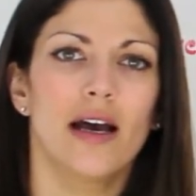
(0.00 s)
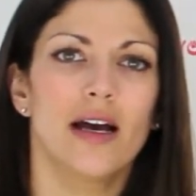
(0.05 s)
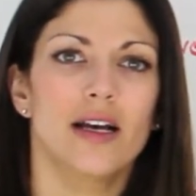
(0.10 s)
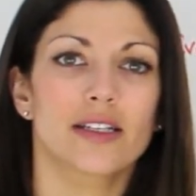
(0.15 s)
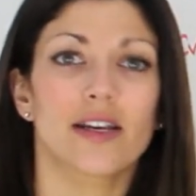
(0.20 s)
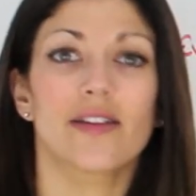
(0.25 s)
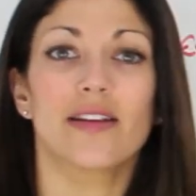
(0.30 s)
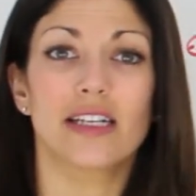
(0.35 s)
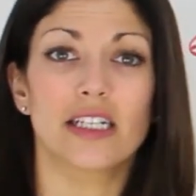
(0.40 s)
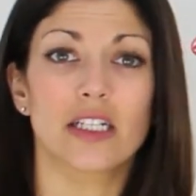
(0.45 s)

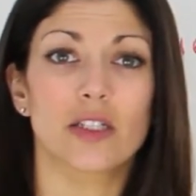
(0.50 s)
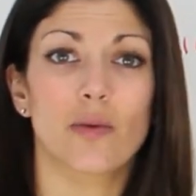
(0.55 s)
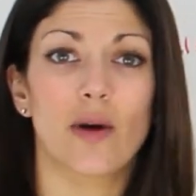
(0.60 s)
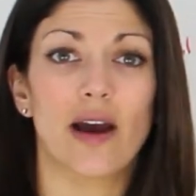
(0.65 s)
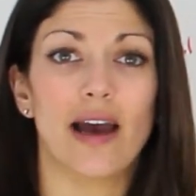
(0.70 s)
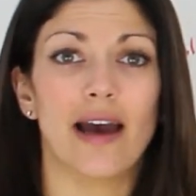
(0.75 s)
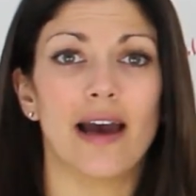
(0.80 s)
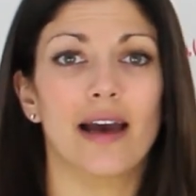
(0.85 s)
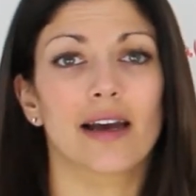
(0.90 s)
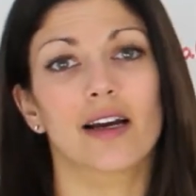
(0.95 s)
So this is
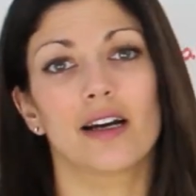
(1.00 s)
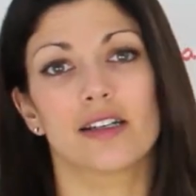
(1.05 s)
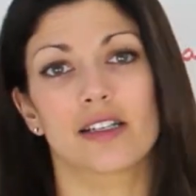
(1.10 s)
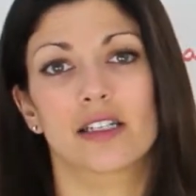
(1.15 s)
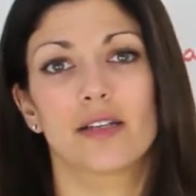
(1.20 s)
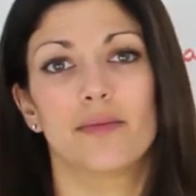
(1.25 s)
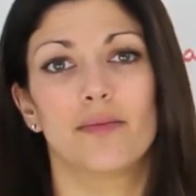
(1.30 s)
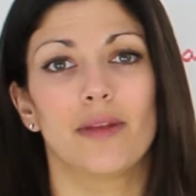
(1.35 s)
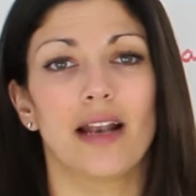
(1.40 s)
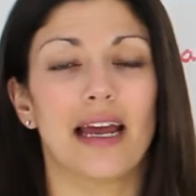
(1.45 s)
where
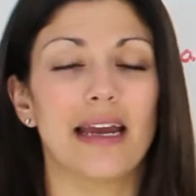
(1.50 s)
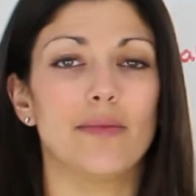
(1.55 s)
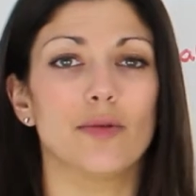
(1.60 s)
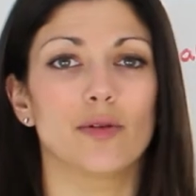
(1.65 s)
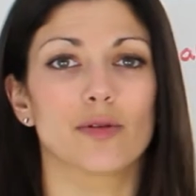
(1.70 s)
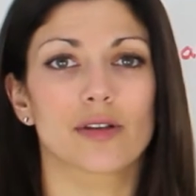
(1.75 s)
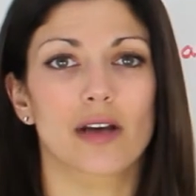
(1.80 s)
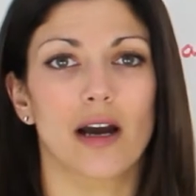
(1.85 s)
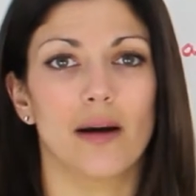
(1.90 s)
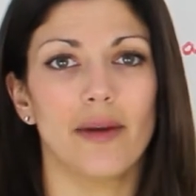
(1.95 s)
custom
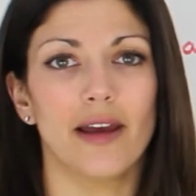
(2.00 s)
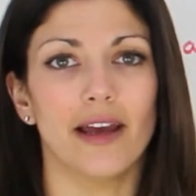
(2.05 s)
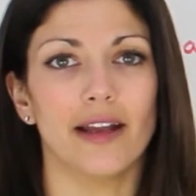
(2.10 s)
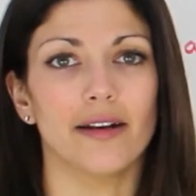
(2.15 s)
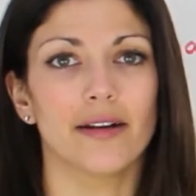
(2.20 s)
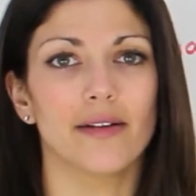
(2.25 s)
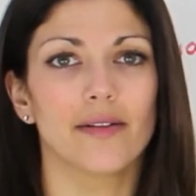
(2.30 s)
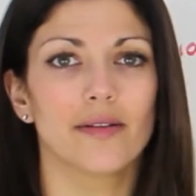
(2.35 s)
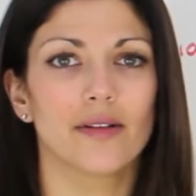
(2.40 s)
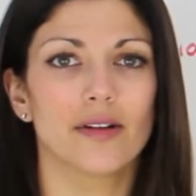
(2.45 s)
labels come
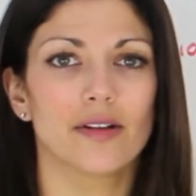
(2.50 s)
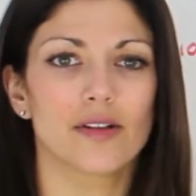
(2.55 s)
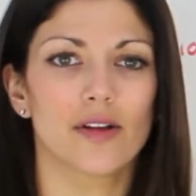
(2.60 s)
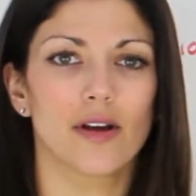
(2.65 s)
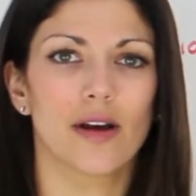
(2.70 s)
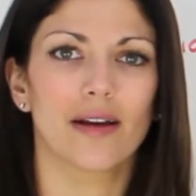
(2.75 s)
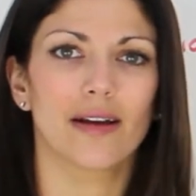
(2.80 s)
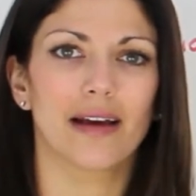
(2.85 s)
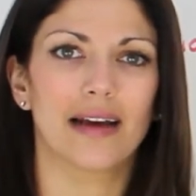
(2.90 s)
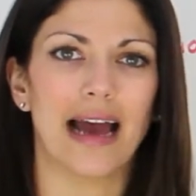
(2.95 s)
in.
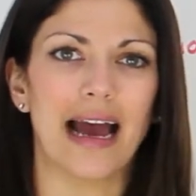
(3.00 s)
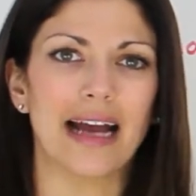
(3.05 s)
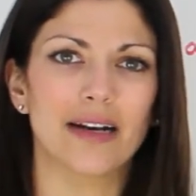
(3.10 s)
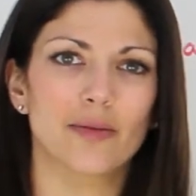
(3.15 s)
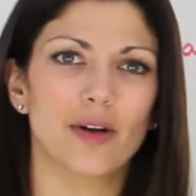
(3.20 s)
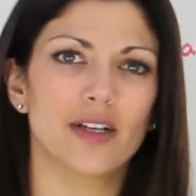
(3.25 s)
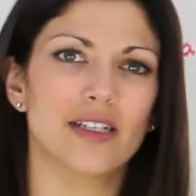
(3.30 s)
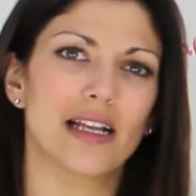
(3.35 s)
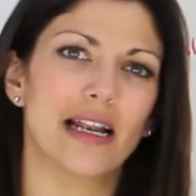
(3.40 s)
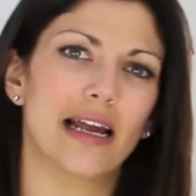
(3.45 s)

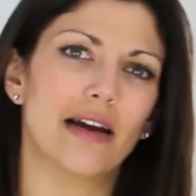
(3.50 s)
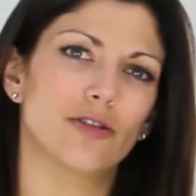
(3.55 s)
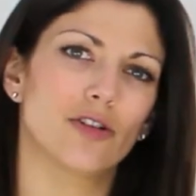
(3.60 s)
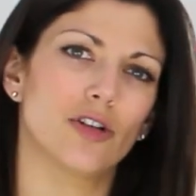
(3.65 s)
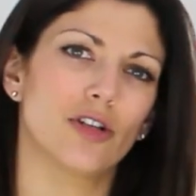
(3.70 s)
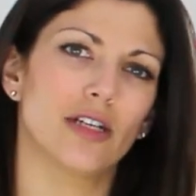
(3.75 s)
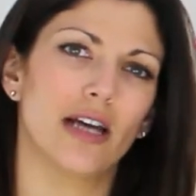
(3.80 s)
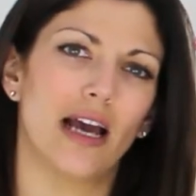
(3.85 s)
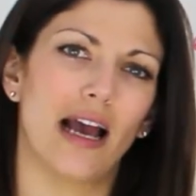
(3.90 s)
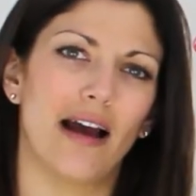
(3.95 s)
AdWords allows
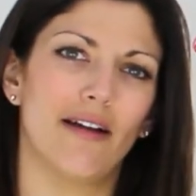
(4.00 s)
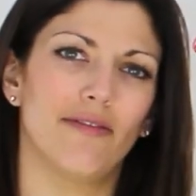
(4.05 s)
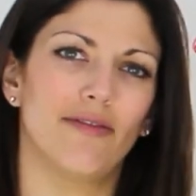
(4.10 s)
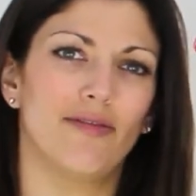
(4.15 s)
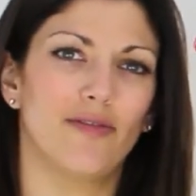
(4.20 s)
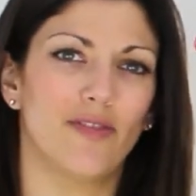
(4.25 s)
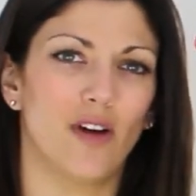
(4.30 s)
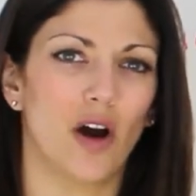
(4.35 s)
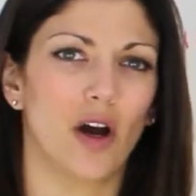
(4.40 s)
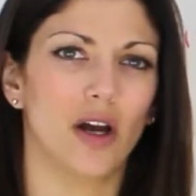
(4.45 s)
you to have
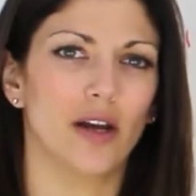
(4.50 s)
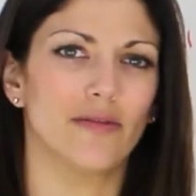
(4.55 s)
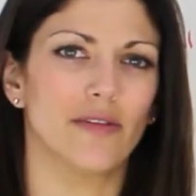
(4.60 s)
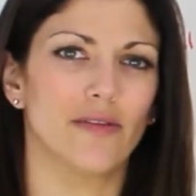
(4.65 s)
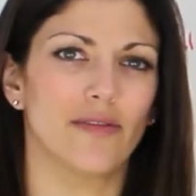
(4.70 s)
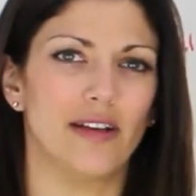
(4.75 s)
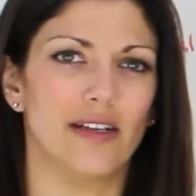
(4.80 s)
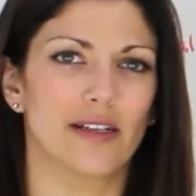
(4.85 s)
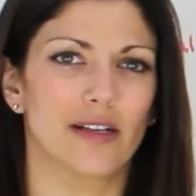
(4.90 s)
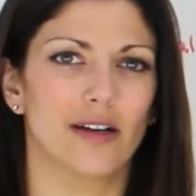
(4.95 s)
5
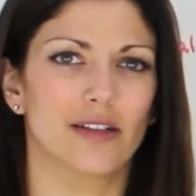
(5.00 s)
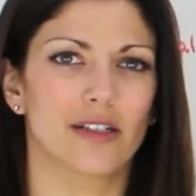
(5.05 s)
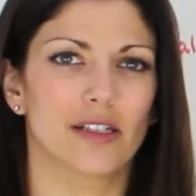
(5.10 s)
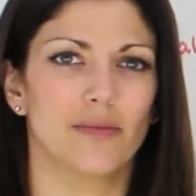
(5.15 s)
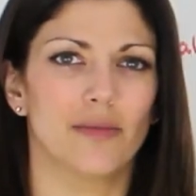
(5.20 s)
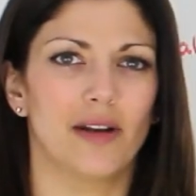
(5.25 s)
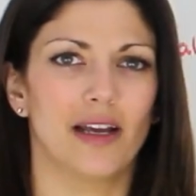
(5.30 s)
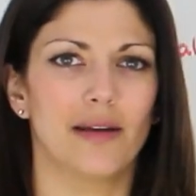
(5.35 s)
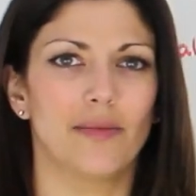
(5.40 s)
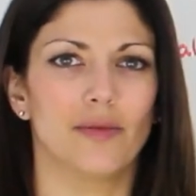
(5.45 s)
of these
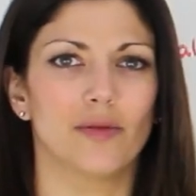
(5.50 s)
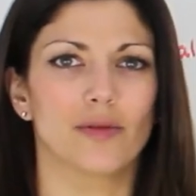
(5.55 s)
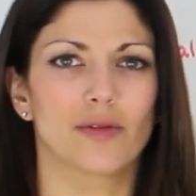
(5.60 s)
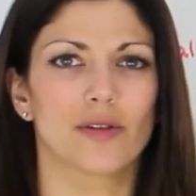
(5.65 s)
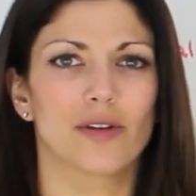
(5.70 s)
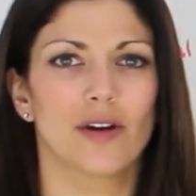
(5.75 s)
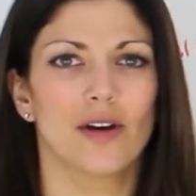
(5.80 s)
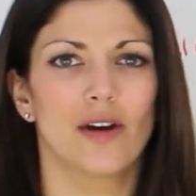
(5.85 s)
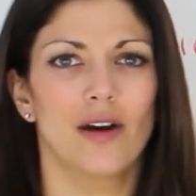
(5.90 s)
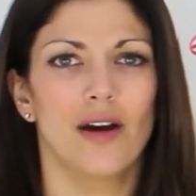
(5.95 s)
custom
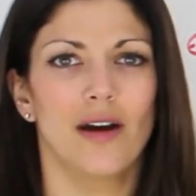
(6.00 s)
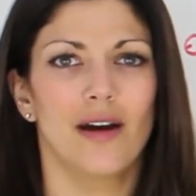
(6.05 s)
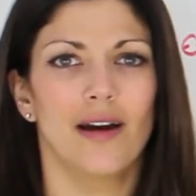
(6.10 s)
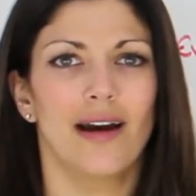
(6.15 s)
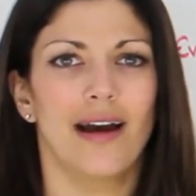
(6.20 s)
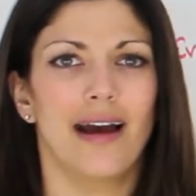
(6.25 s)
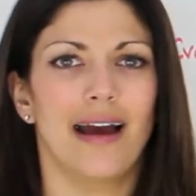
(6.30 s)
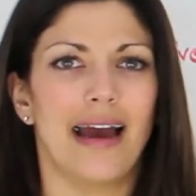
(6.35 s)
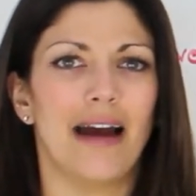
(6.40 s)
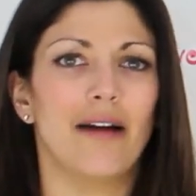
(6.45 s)
labels,
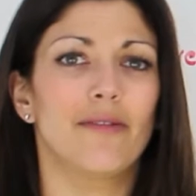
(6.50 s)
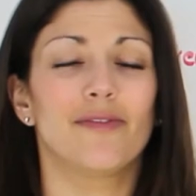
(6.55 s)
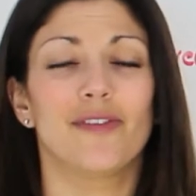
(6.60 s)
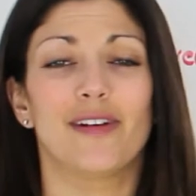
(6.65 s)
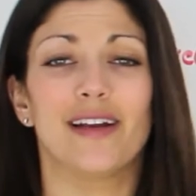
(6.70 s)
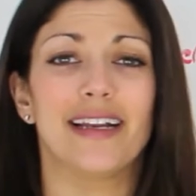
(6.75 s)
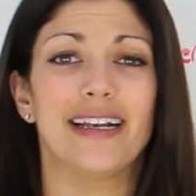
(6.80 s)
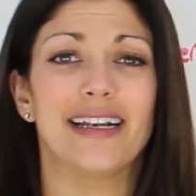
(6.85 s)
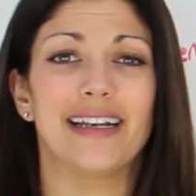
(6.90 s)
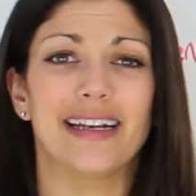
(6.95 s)

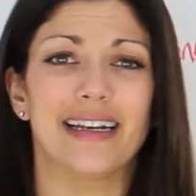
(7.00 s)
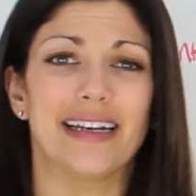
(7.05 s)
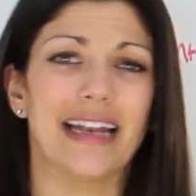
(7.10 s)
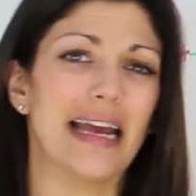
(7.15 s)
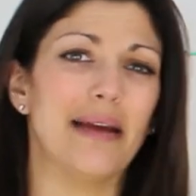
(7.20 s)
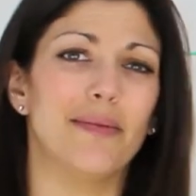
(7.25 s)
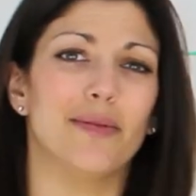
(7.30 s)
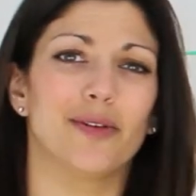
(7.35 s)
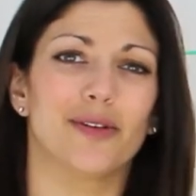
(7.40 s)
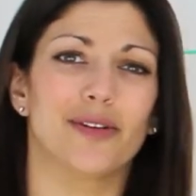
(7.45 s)
helpfully
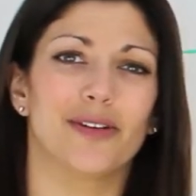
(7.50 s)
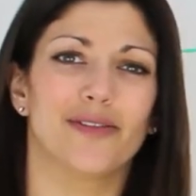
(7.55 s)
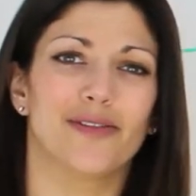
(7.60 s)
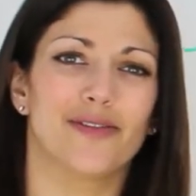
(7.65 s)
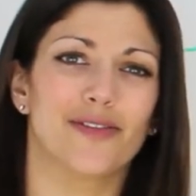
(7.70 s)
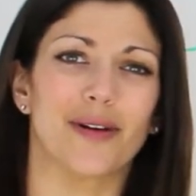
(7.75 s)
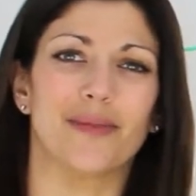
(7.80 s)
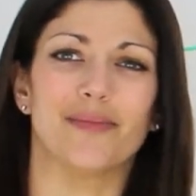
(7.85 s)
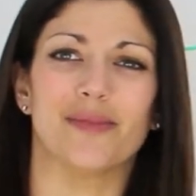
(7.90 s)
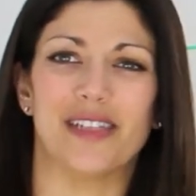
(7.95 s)

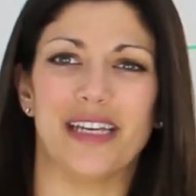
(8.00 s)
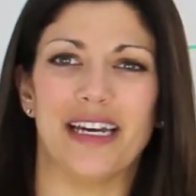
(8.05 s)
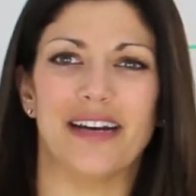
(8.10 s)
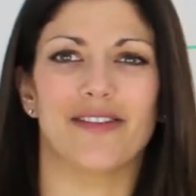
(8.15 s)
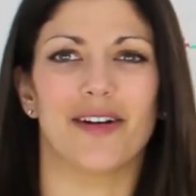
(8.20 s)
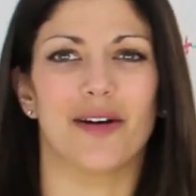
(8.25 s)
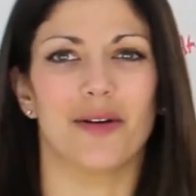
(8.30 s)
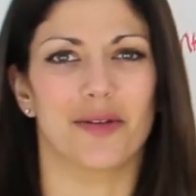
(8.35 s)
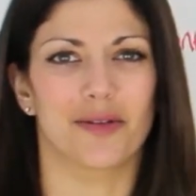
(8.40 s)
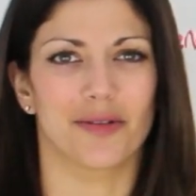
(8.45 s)
labelled from
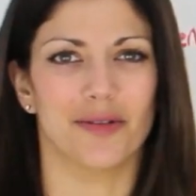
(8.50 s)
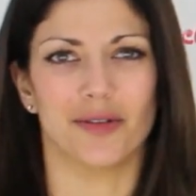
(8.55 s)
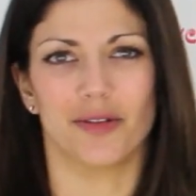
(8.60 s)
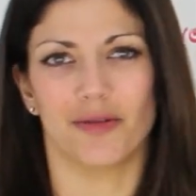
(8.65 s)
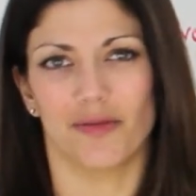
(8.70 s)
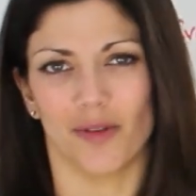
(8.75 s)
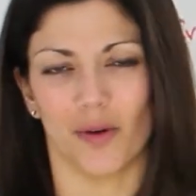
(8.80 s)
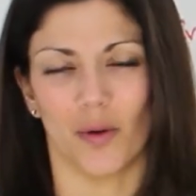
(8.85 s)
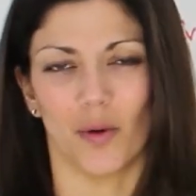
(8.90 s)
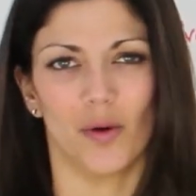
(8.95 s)
0 through to
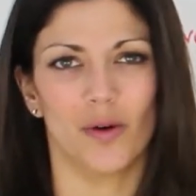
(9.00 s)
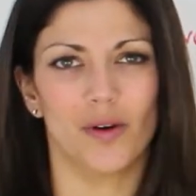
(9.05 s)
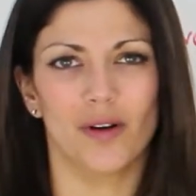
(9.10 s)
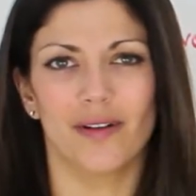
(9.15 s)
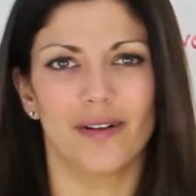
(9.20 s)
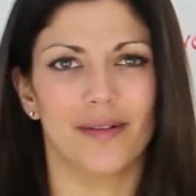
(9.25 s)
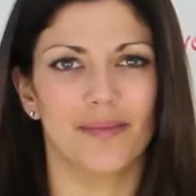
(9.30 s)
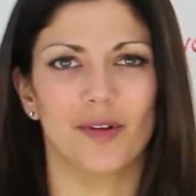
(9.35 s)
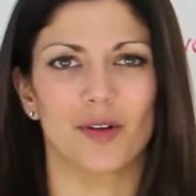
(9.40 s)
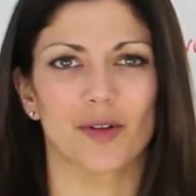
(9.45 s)
4.
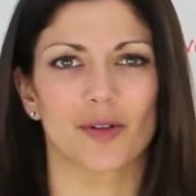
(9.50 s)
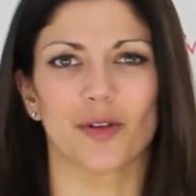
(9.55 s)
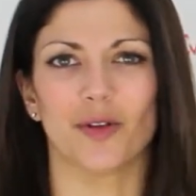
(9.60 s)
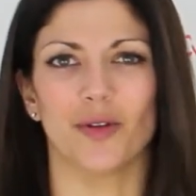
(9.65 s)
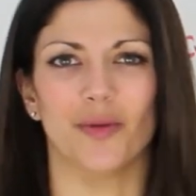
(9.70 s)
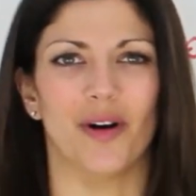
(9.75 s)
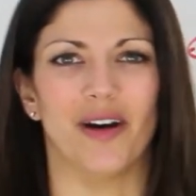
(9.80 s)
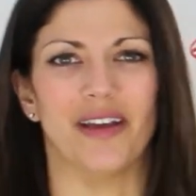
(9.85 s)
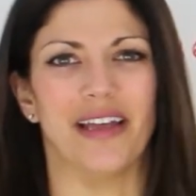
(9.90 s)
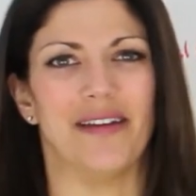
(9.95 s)
I'm not
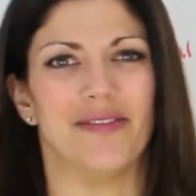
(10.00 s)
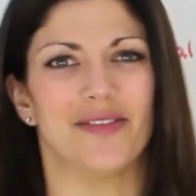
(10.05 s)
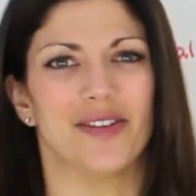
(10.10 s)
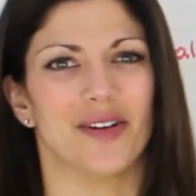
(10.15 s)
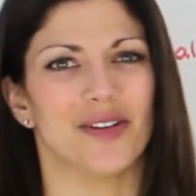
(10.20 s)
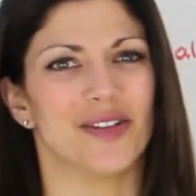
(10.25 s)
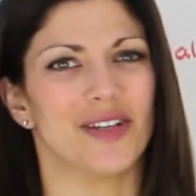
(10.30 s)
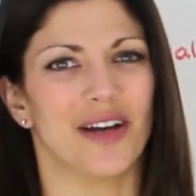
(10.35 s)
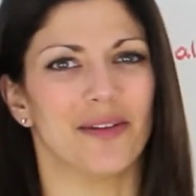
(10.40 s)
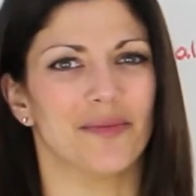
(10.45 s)
sure why they've
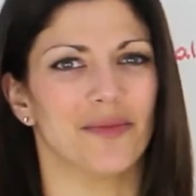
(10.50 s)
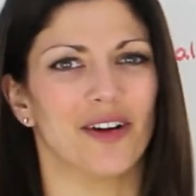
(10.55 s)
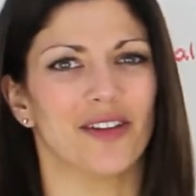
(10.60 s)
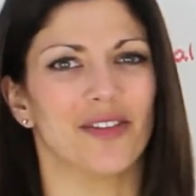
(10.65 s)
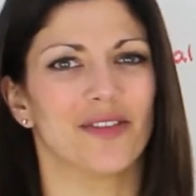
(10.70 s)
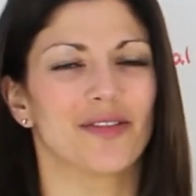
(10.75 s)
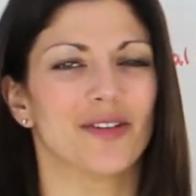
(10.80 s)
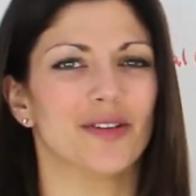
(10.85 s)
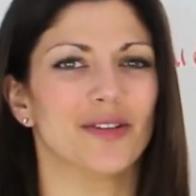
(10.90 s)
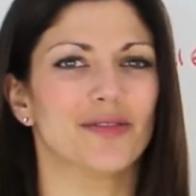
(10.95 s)
not done
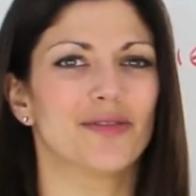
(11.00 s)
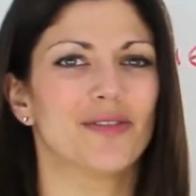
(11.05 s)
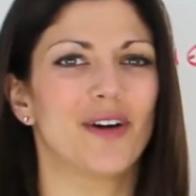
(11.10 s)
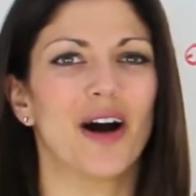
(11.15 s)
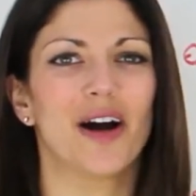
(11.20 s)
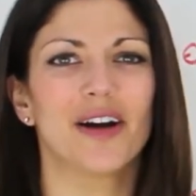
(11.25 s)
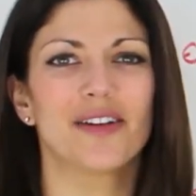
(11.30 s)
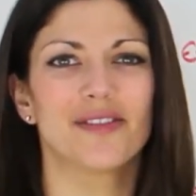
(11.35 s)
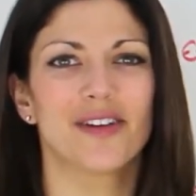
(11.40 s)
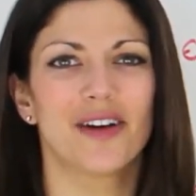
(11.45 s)
1 through to
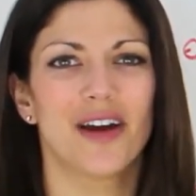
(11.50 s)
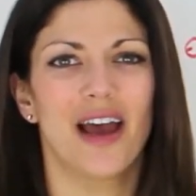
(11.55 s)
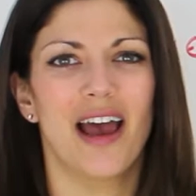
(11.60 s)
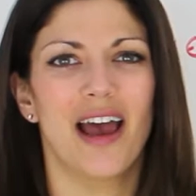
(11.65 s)
5.